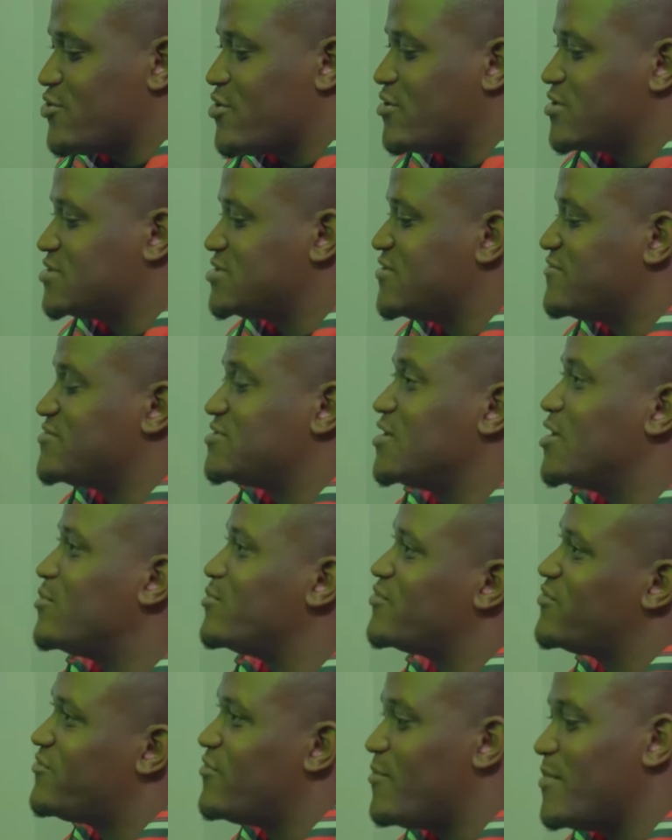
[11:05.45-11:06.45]
derogative
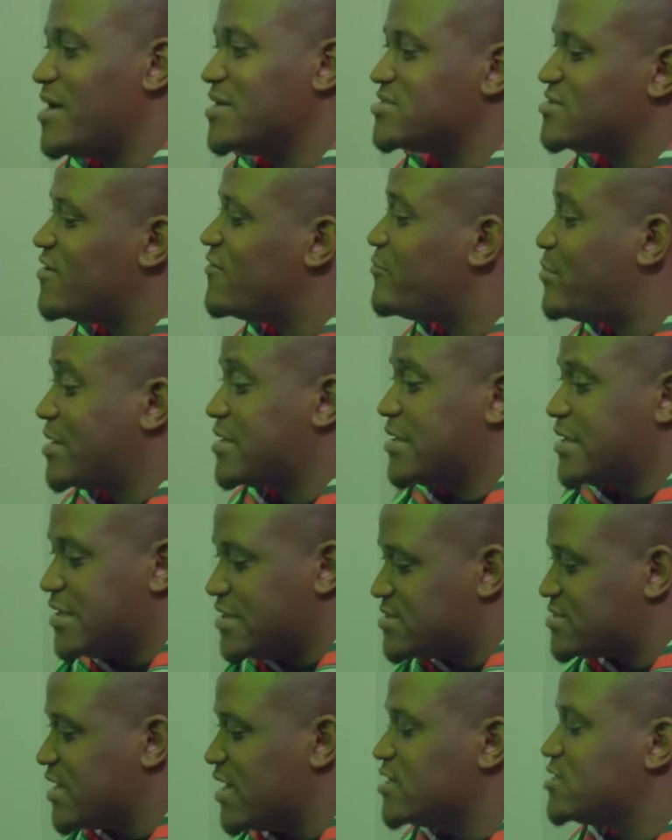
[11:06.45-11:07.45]
term for myself. But
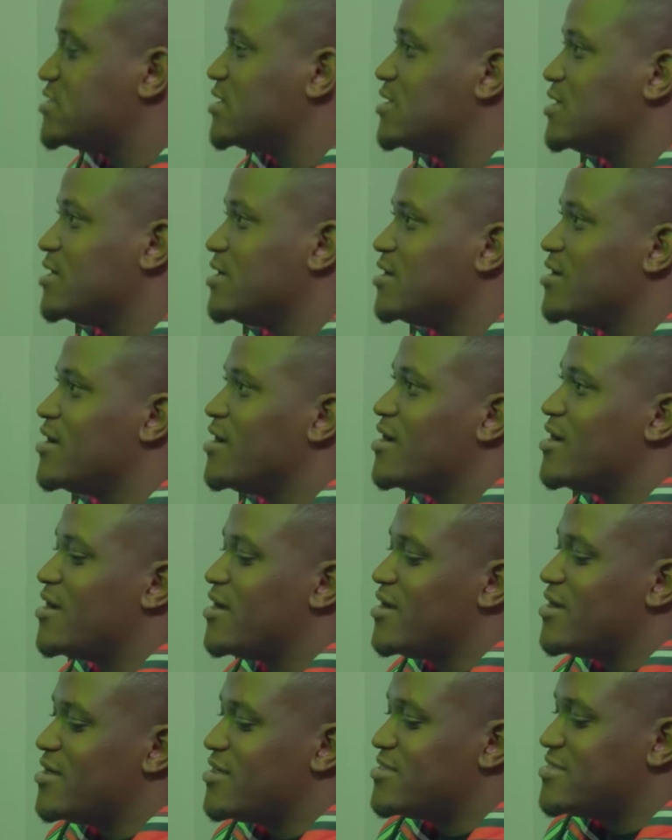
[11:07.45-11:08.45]
essentially,
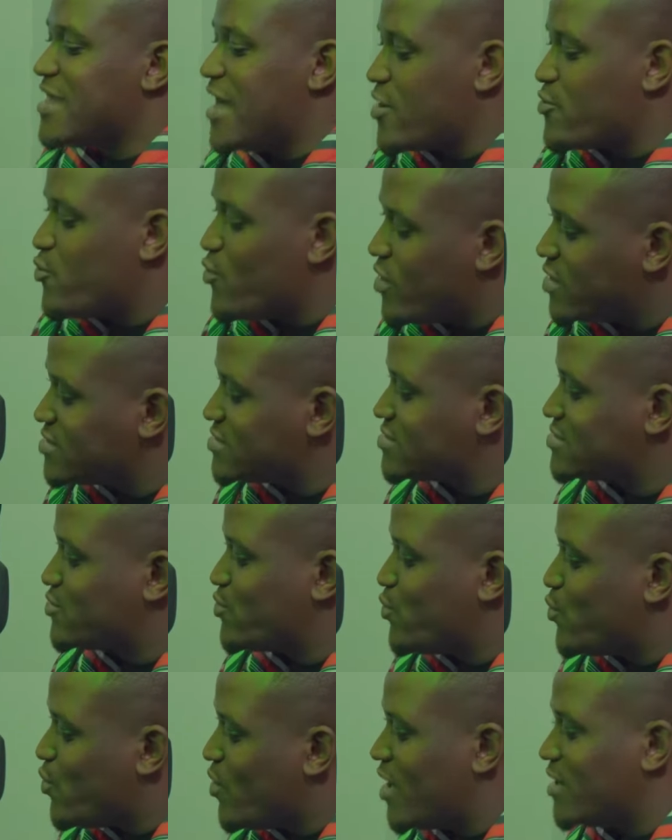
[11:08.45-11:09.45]
that was
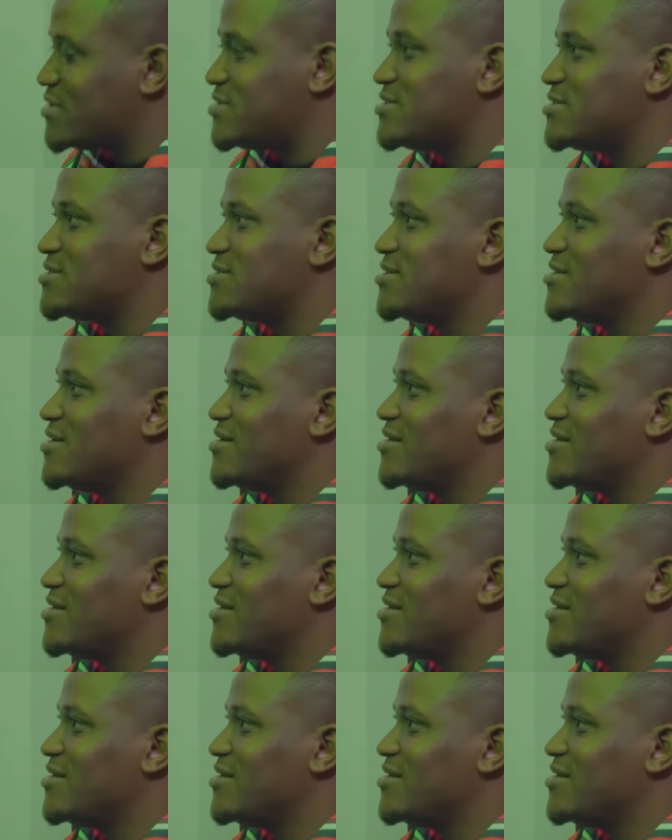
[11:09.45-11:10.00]
what